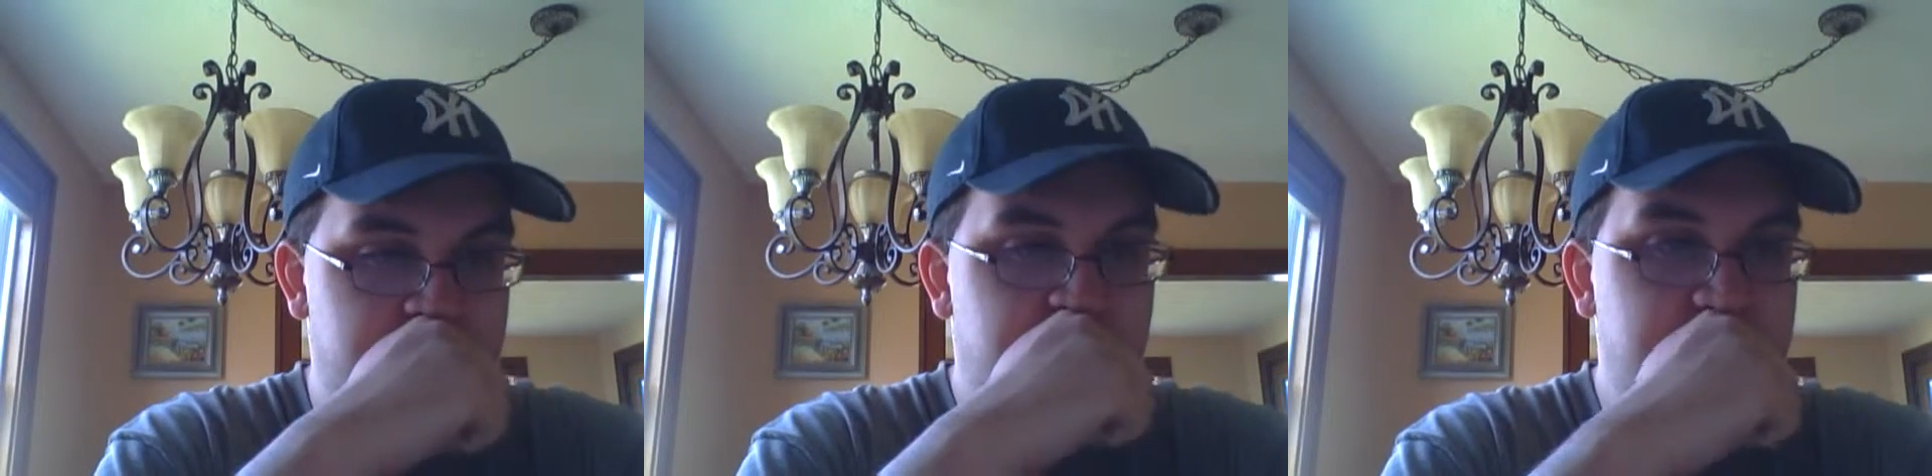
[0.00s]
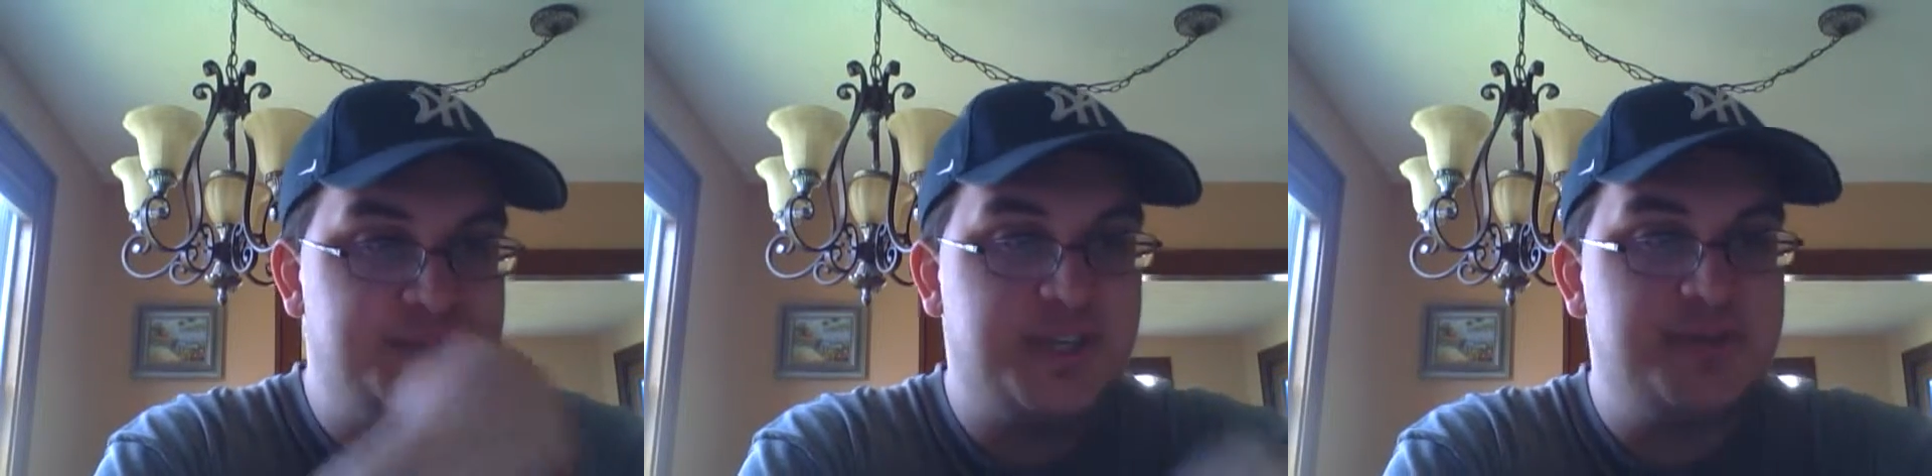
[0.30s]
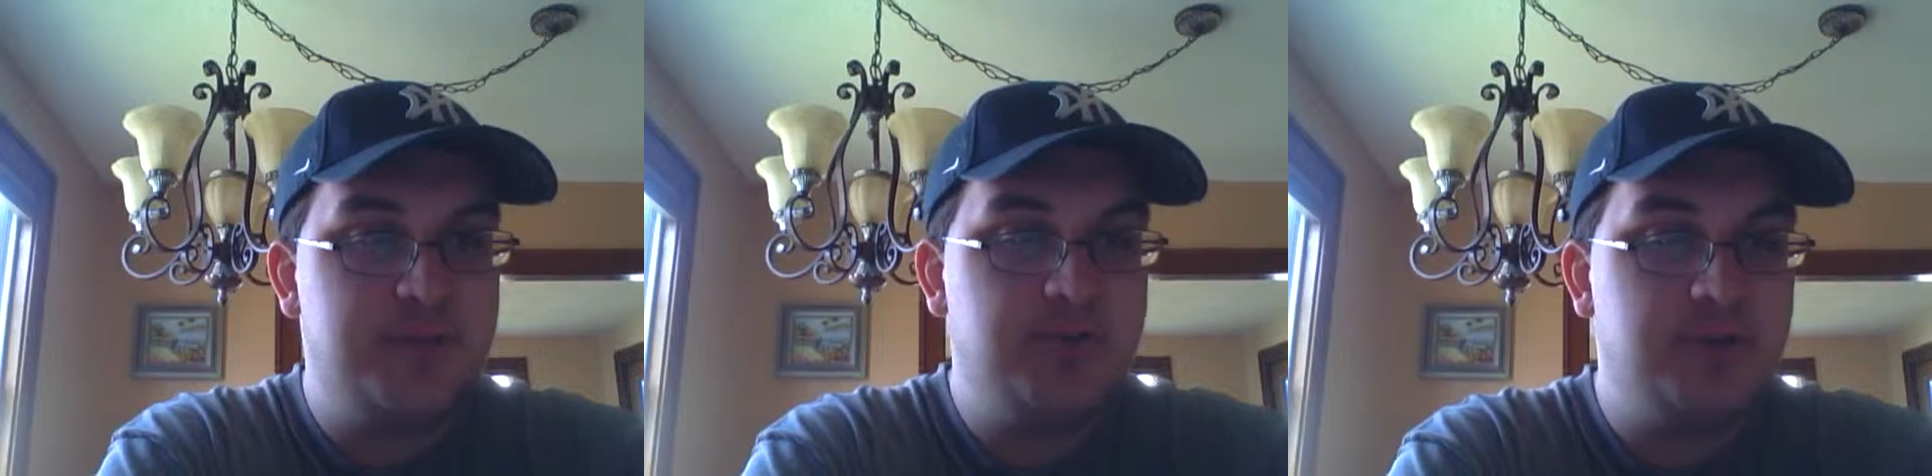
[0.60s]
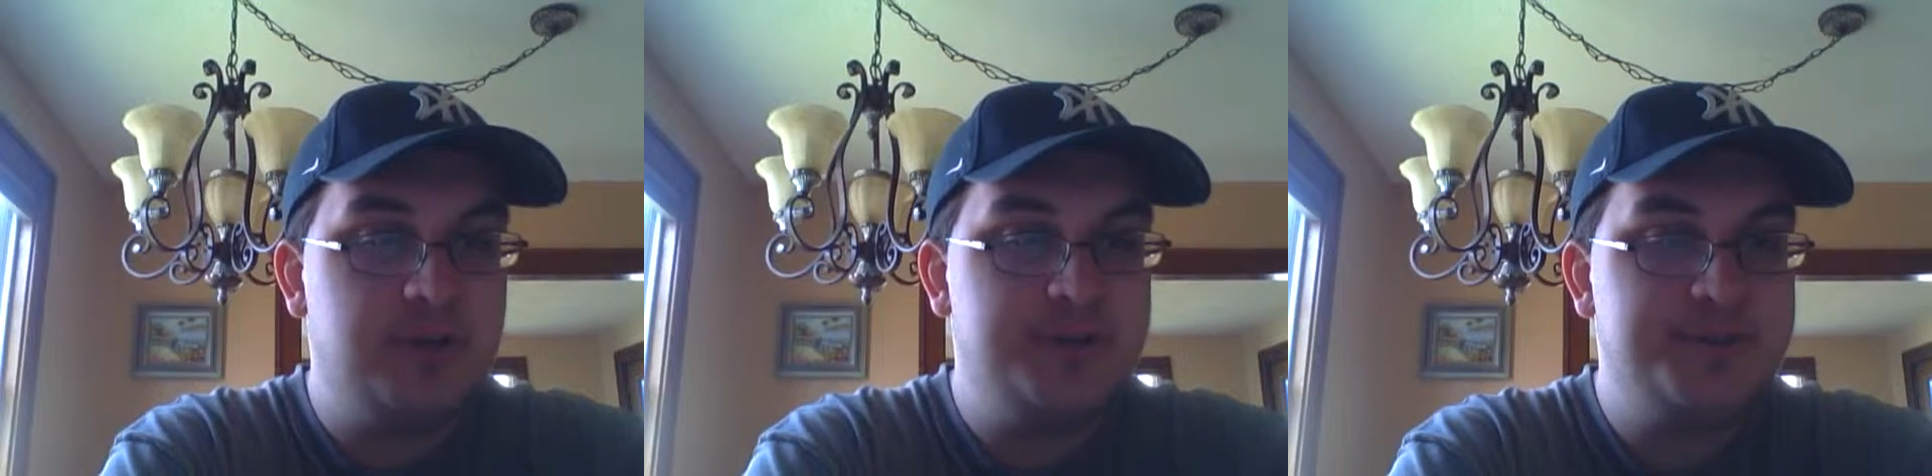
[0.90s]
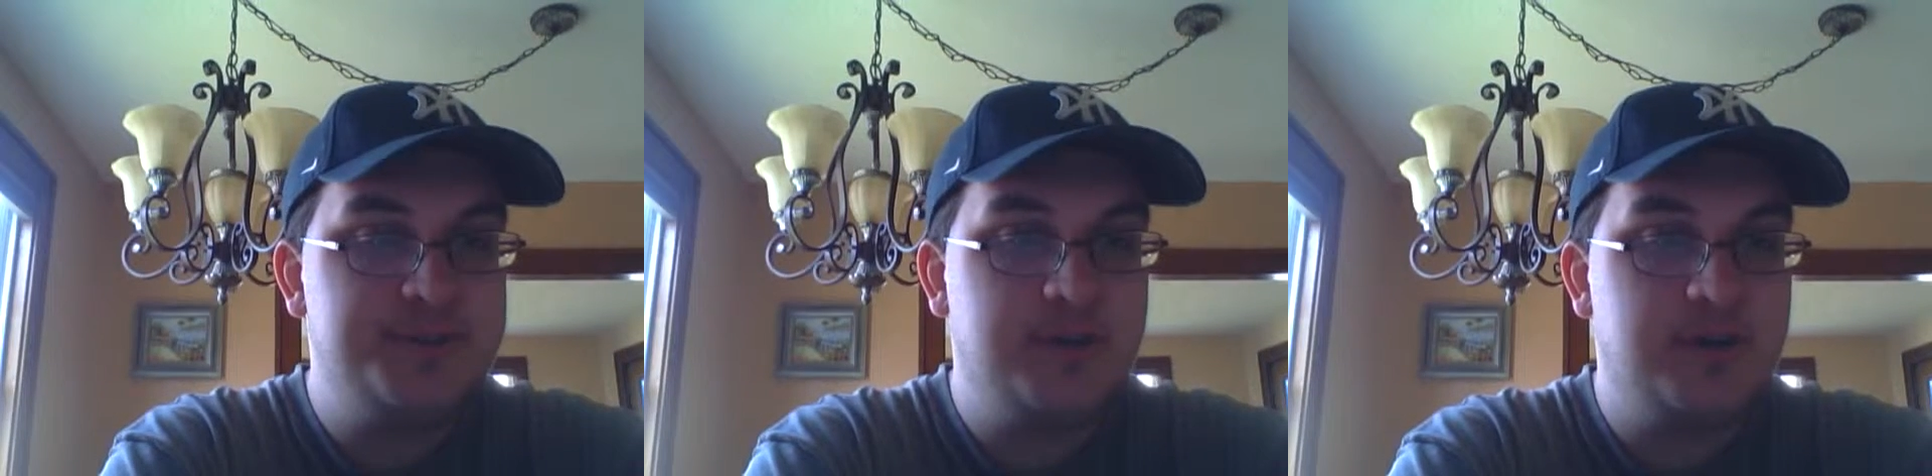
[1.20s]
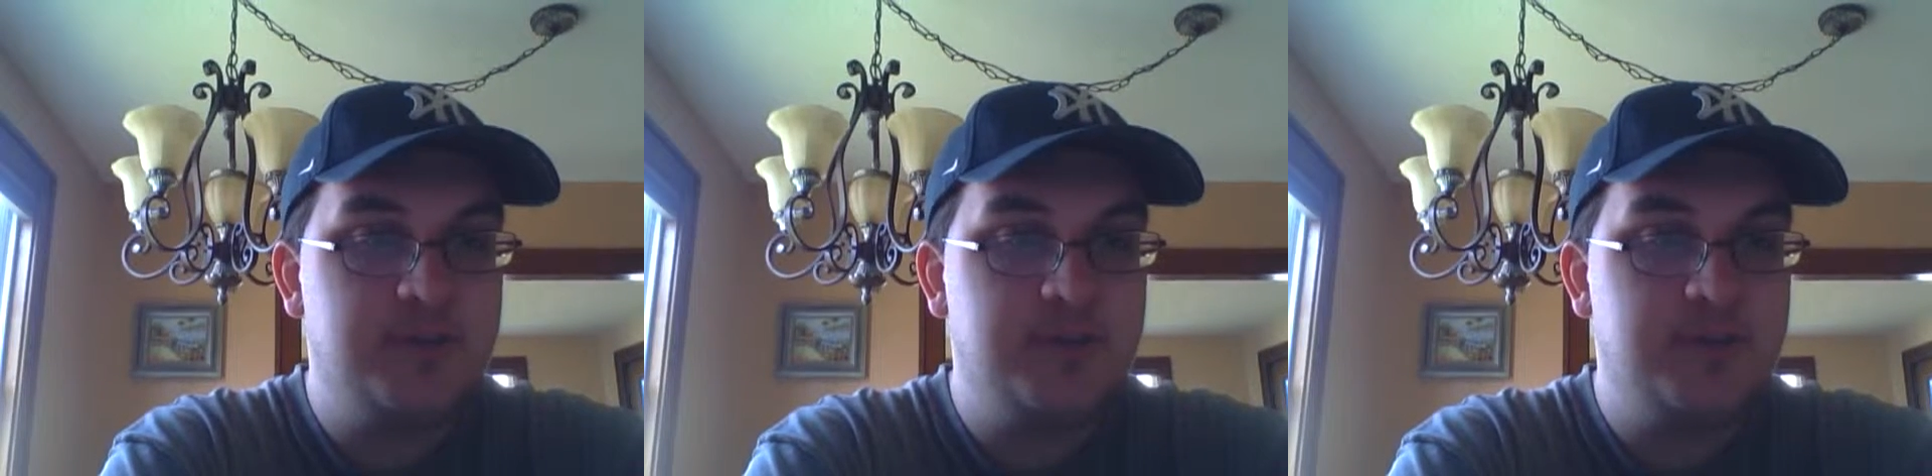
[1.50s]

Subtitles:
excuse me, was